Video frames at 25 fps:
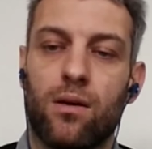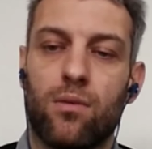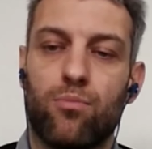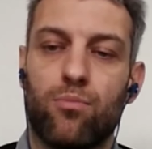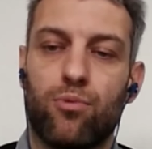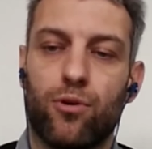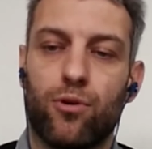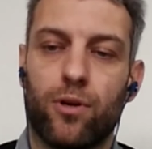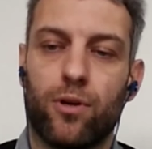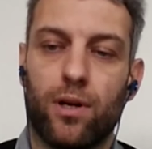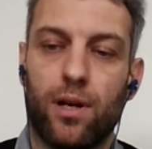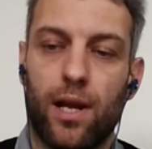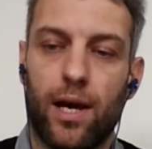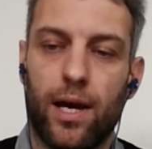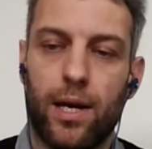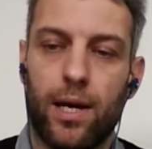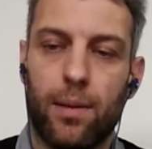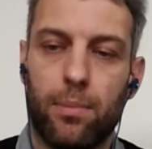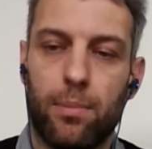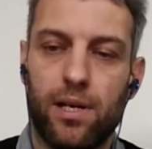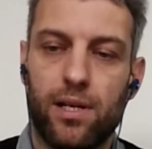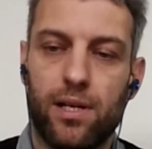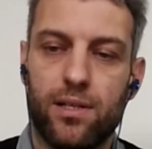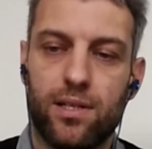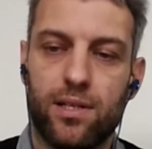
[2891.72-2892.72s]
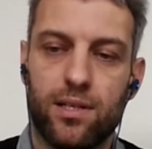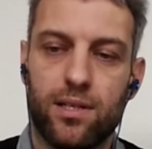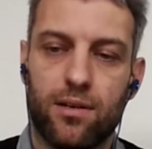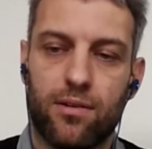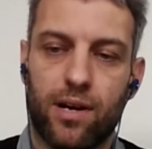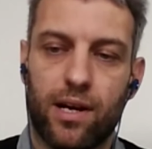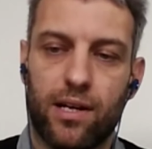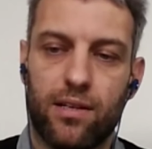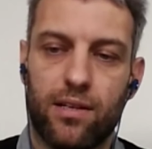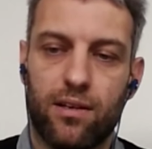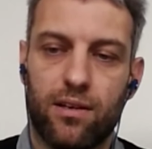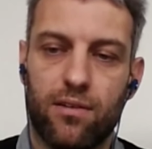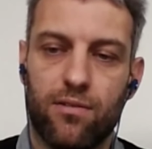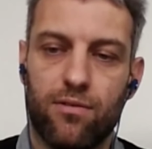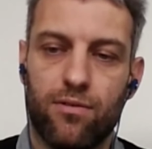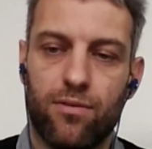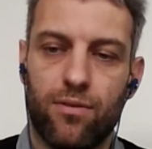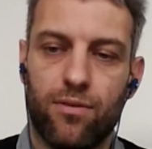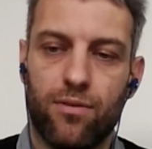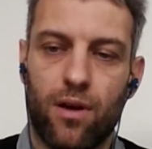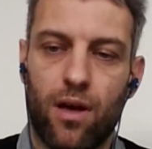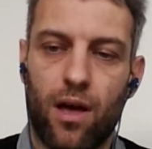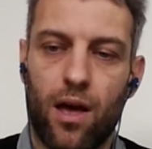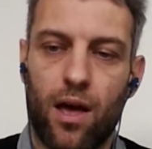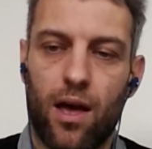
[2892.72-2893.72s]
and the Product Liability
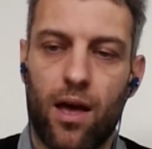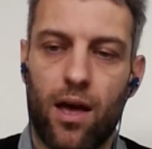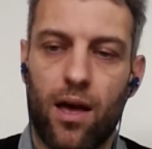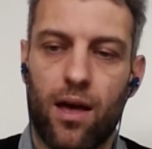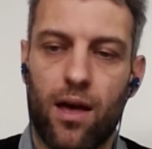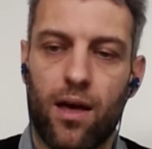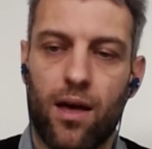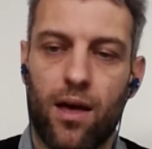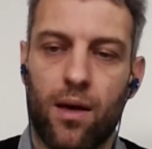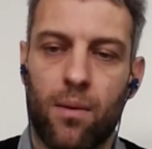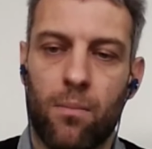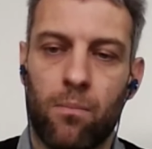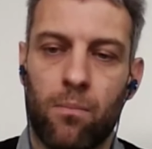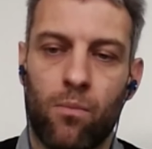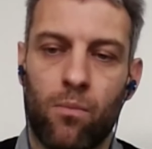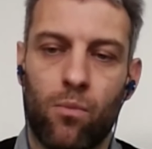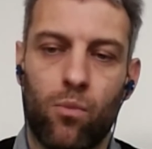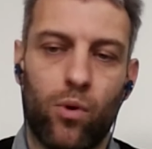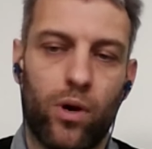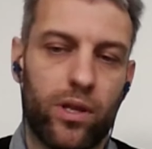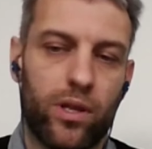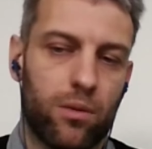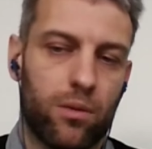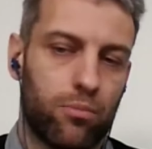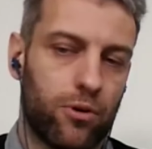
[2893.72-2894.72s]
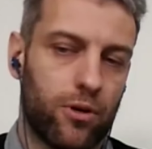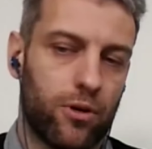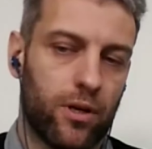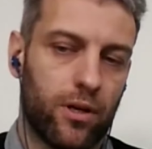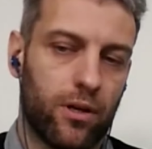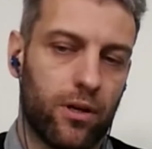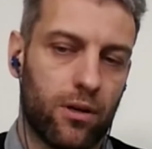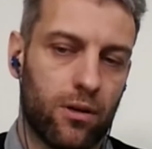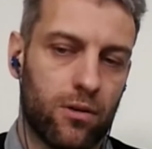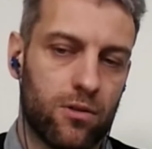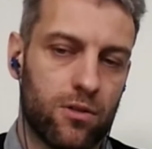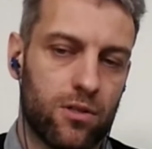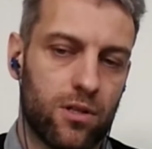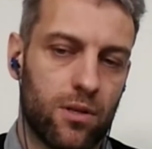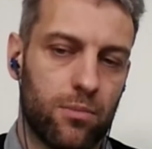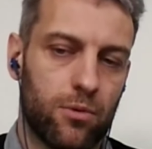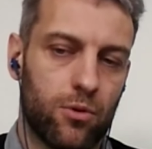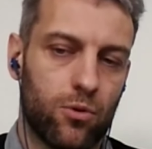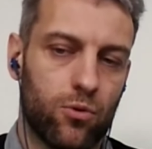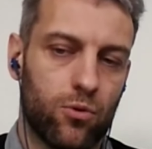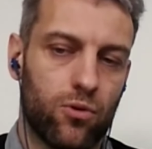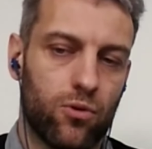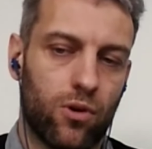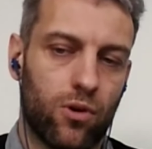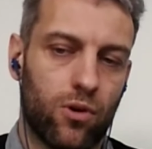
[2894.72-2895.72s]
Directive, where the product
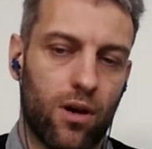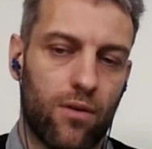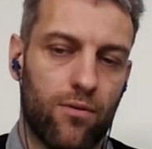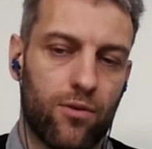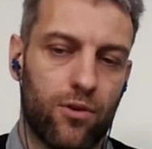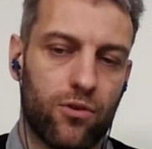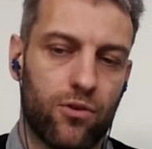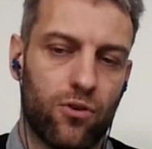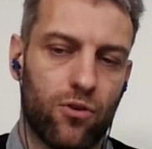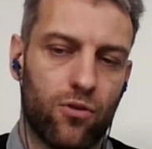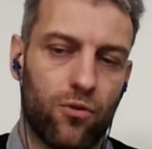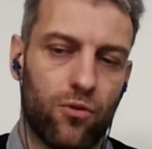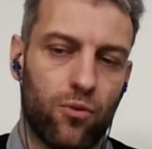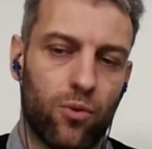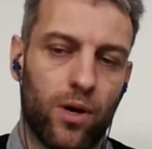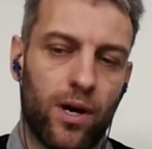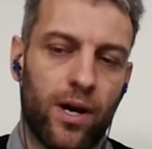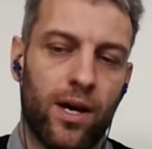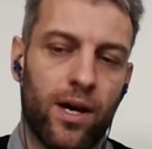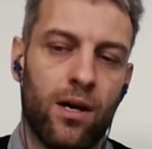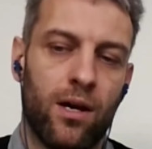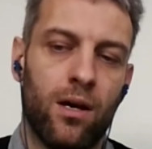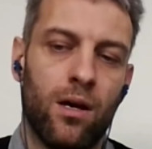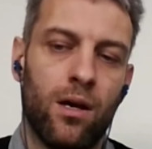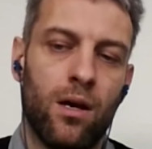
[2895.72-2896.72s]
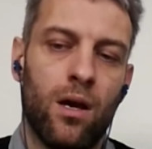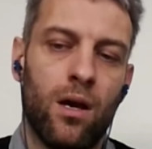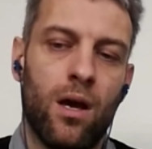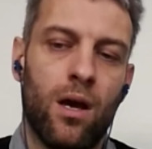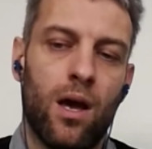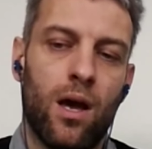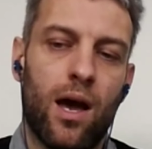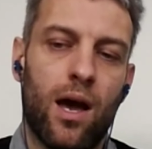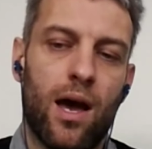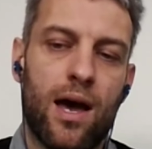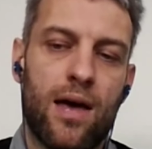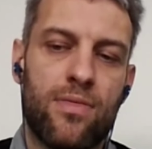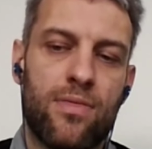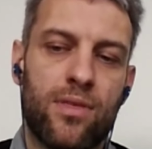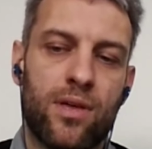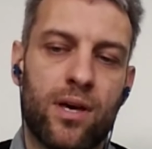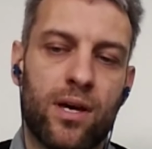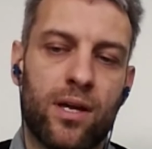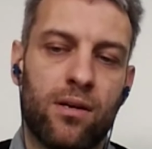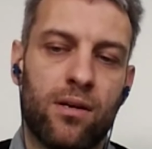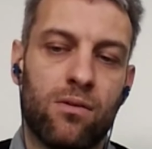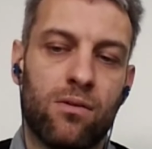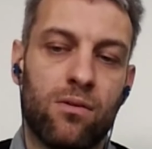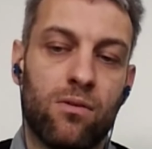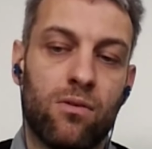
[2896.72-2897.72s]
concept also covers software.
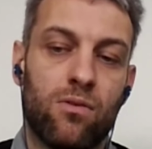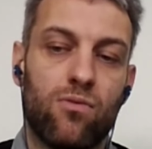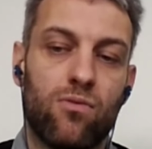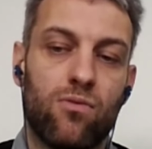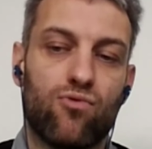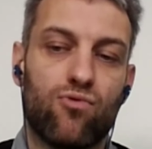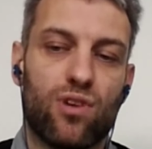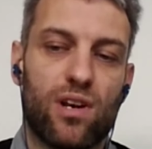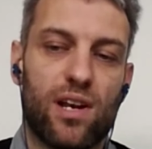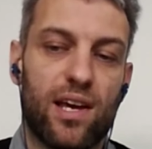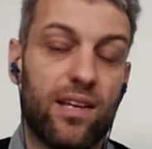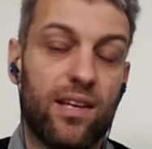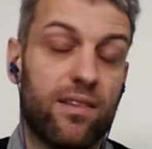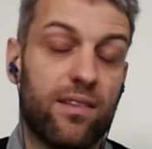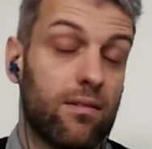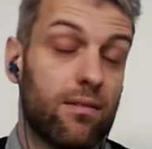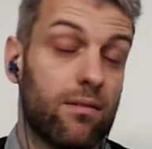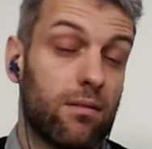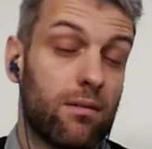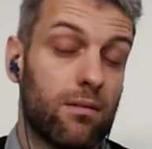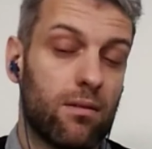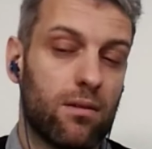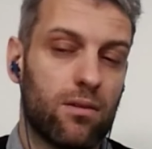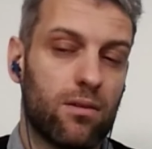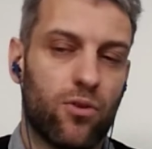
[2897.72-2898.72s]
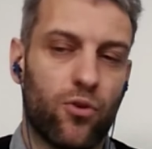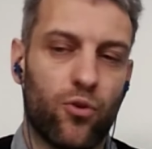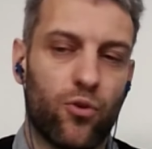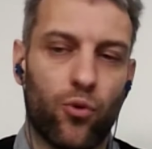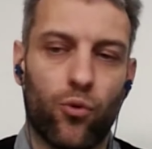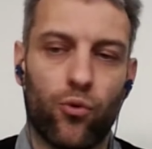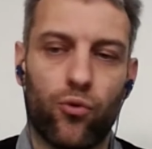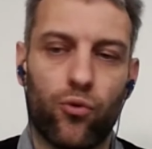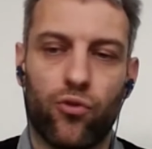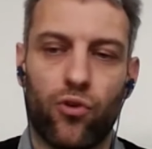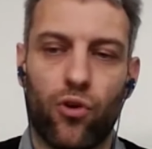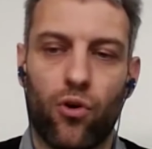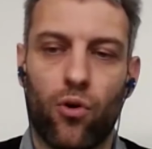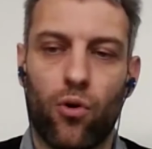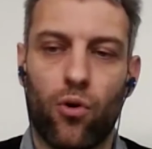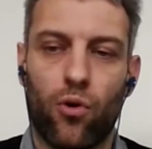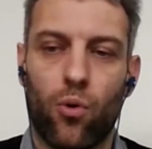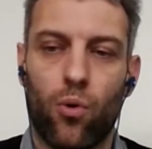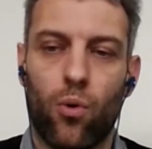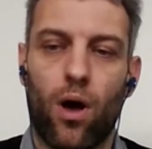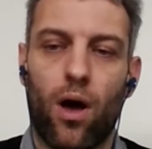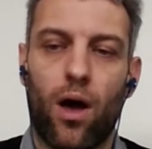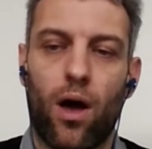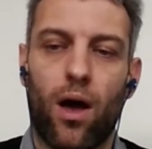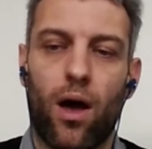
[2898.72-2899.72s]
And then related to this is
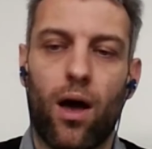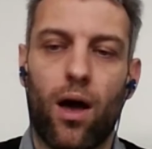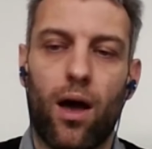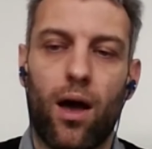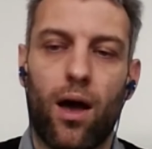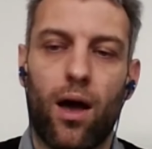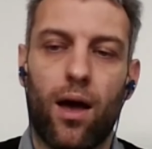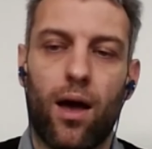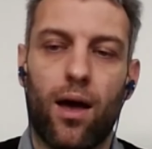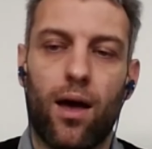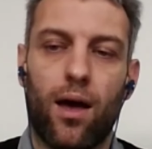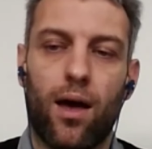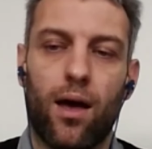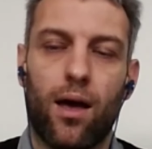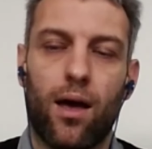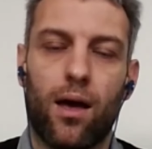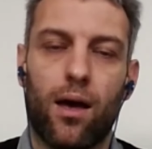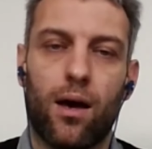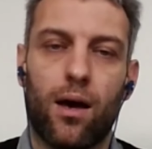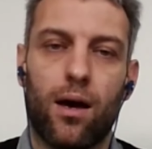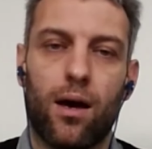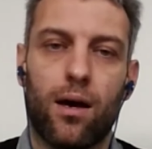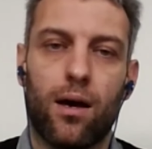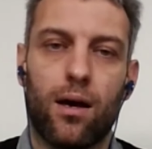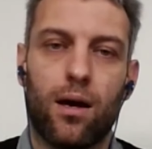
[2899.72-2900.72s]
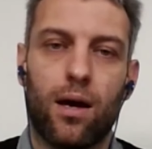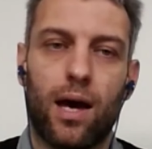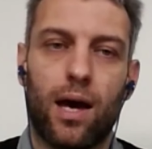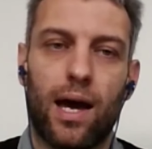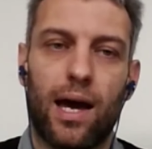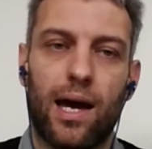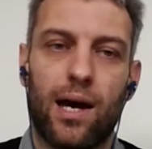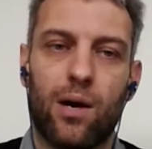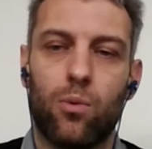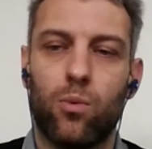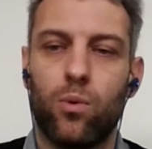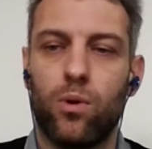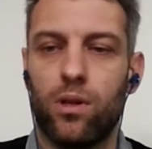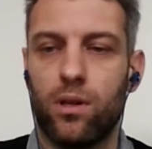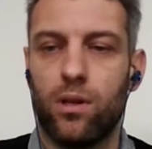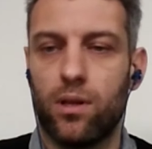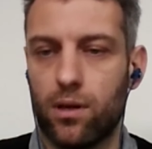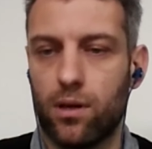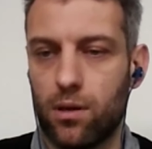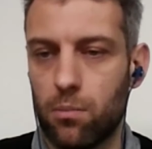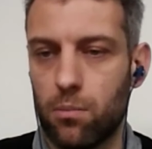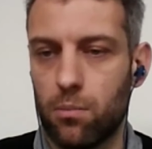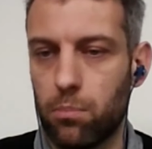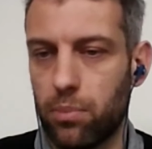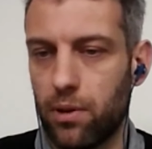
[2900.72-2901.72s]
also how
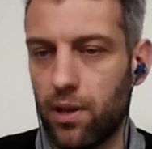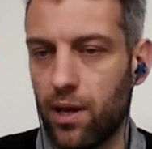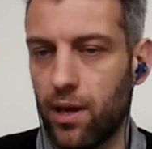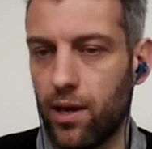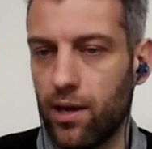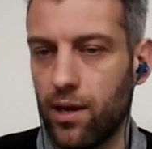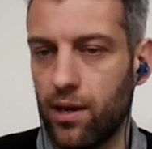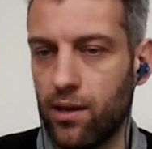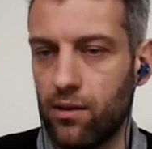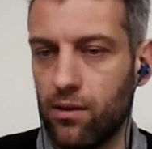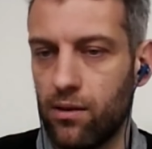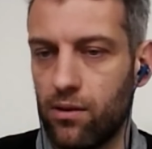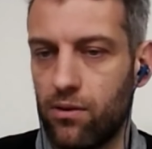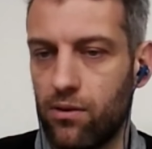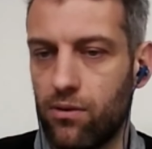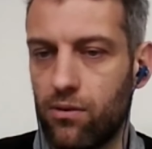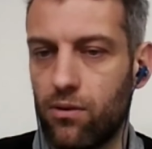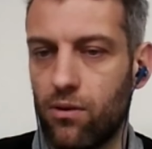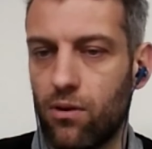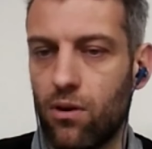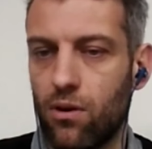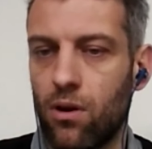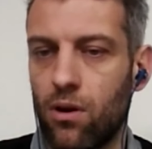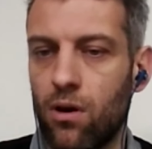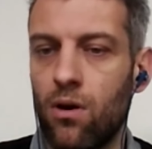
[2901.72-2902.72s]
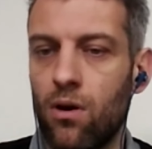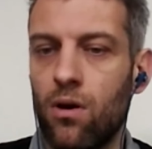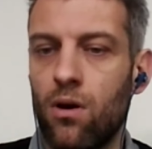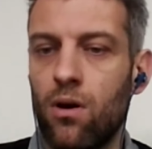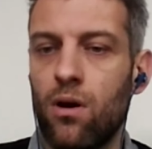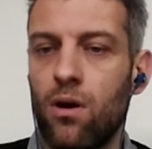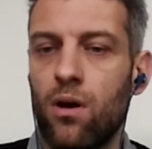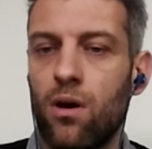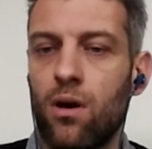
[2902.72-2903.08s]
will the compliance